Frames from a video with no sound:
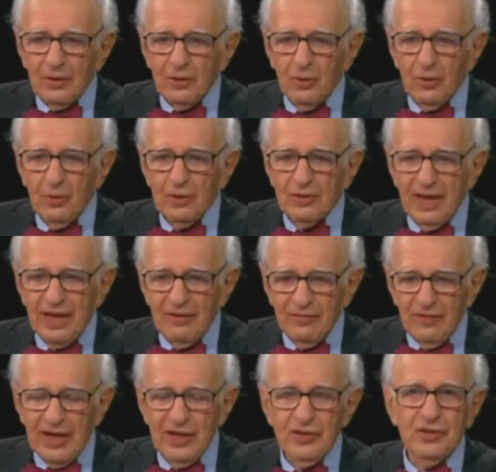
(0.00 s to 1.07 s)
called
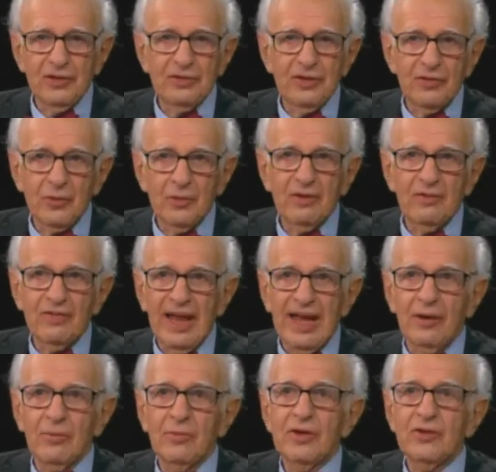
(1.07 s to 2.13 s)
aphasia, disorder of
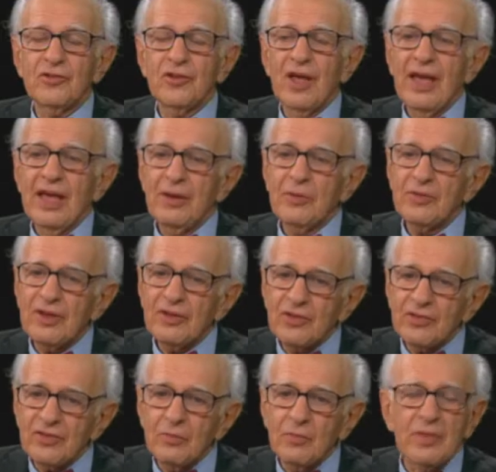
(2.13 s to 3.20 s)
language, and he was
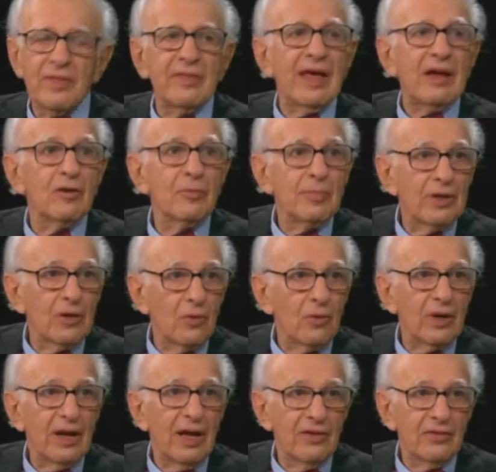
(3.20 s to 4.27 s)
interested whether that could be
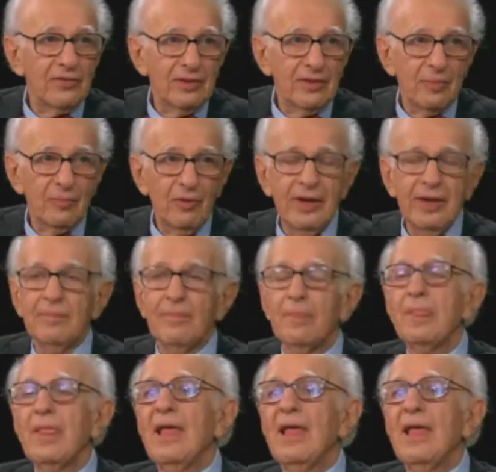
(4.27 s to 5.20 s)
localized in the brain